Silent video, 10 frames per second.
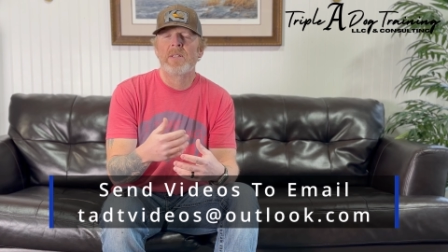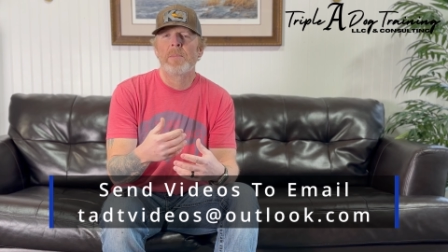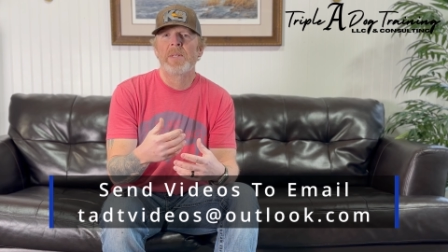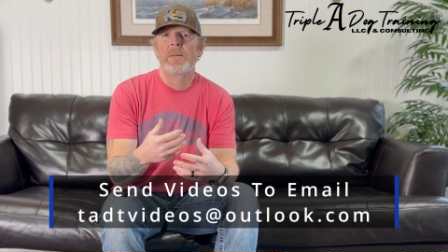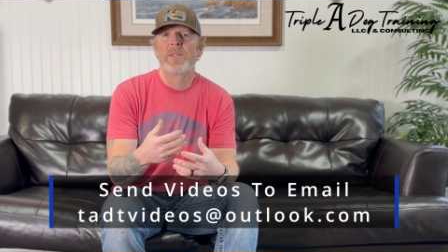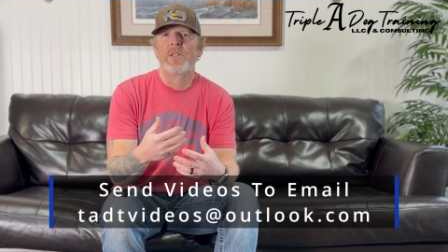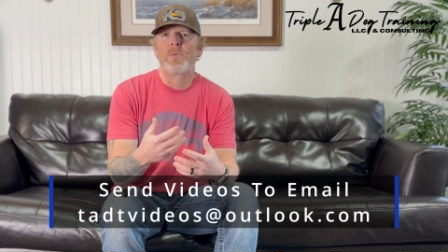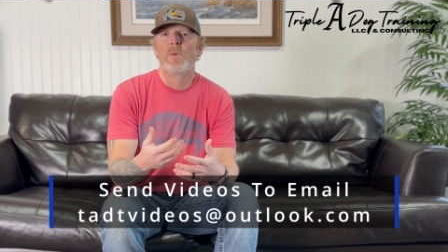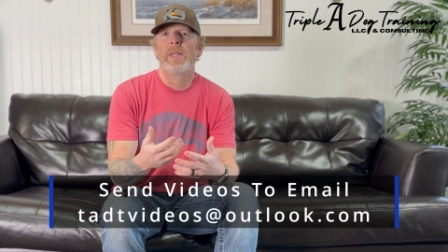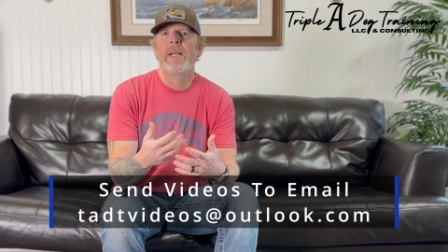sometimes it's
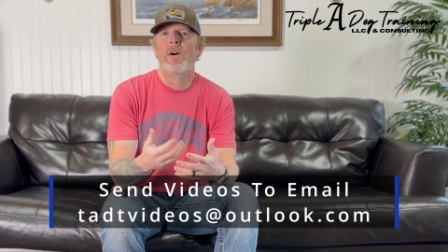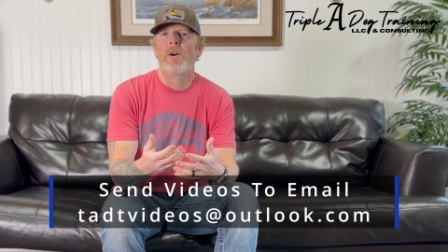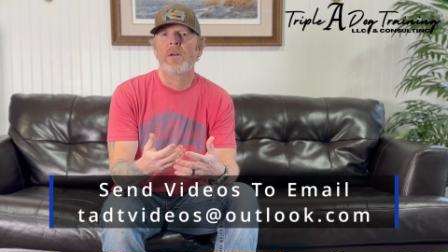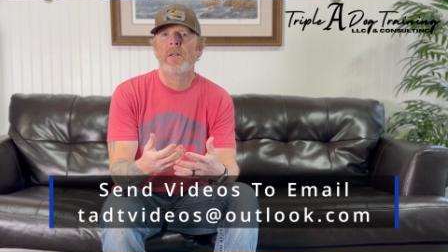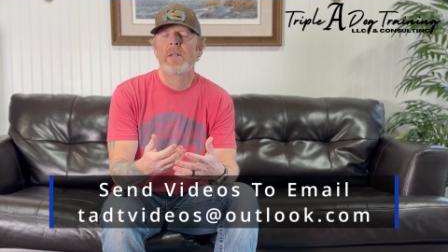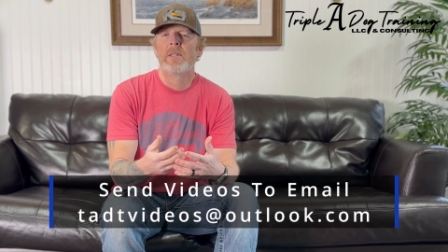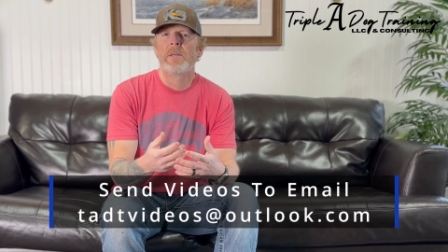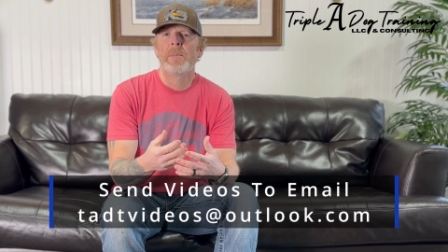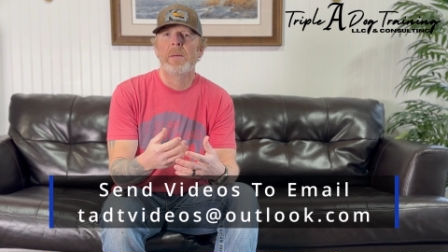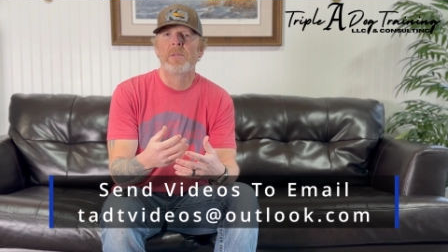really hard
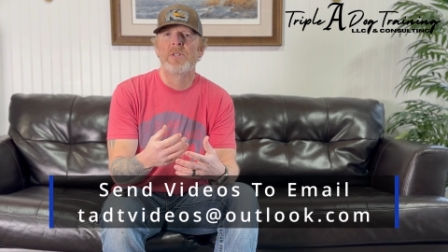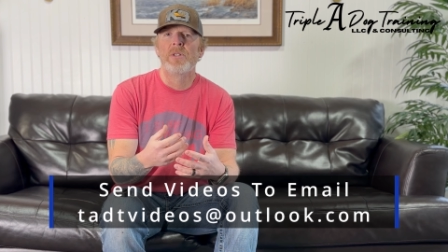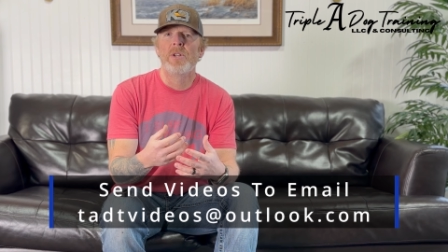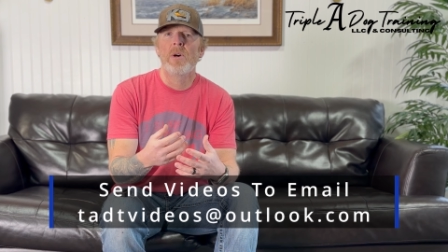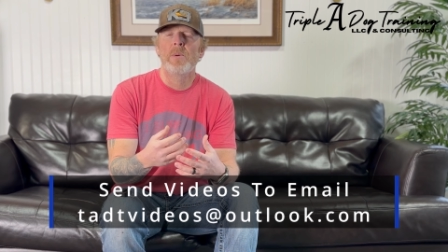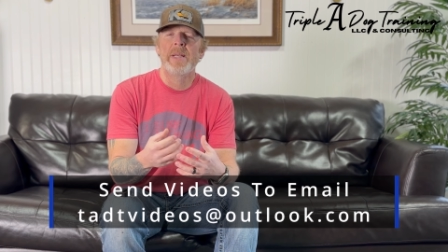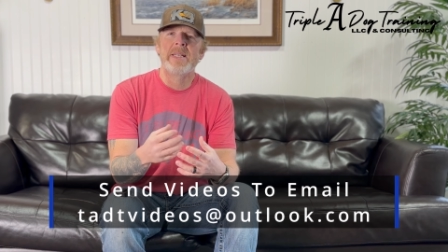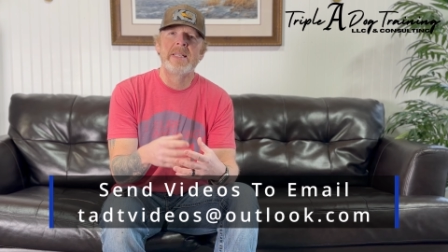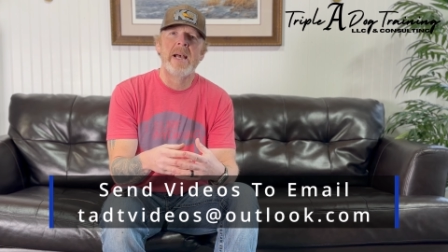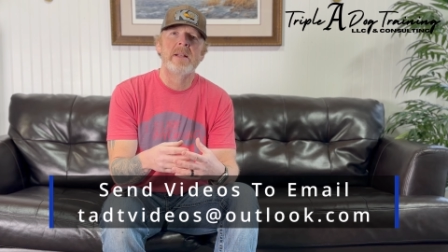to be able to know
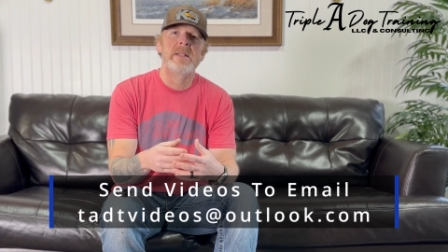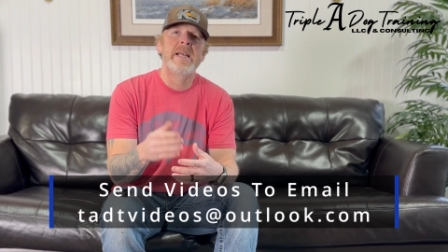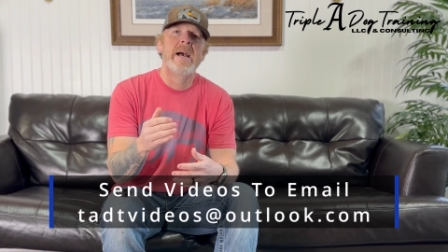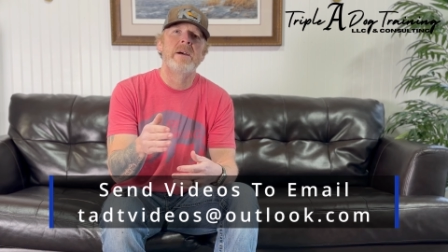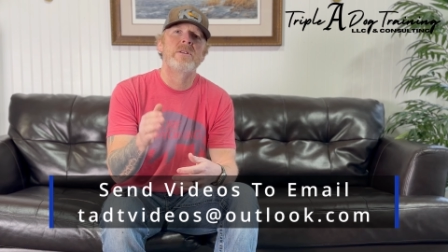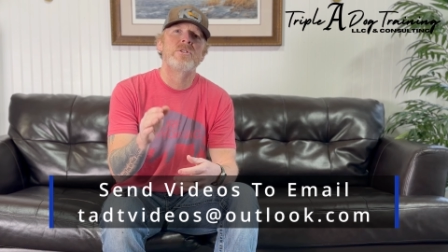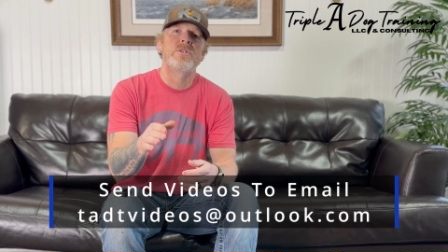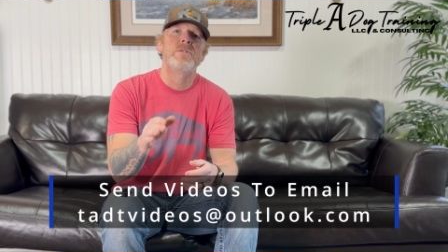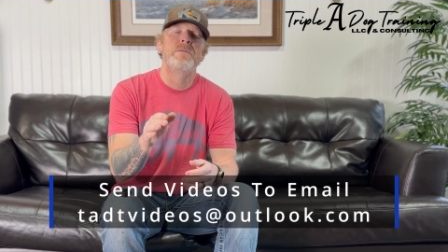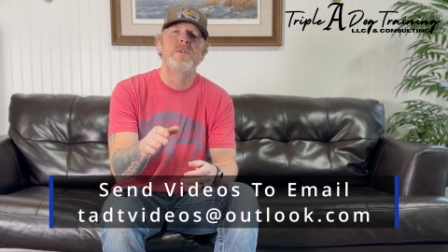exactly how to
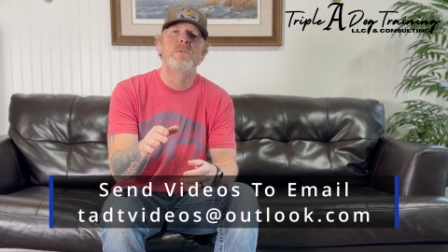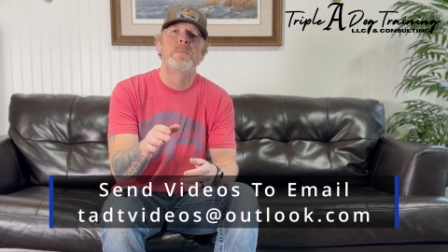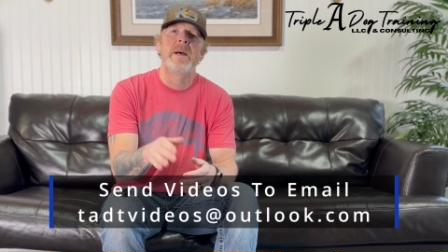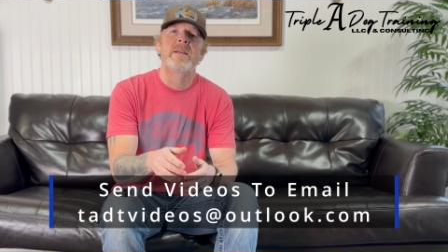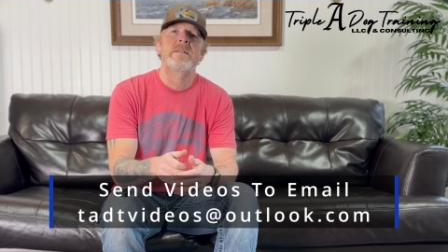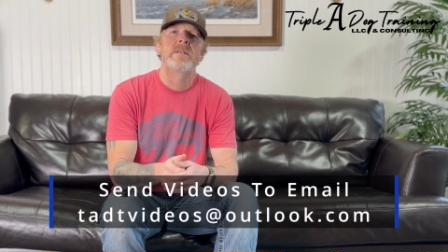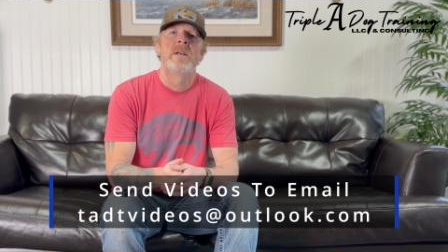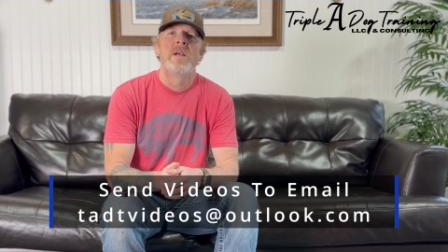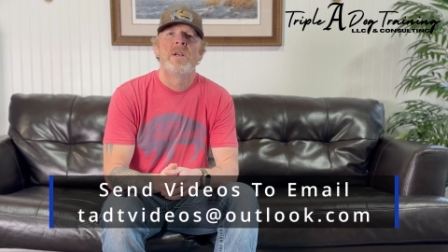serve you best.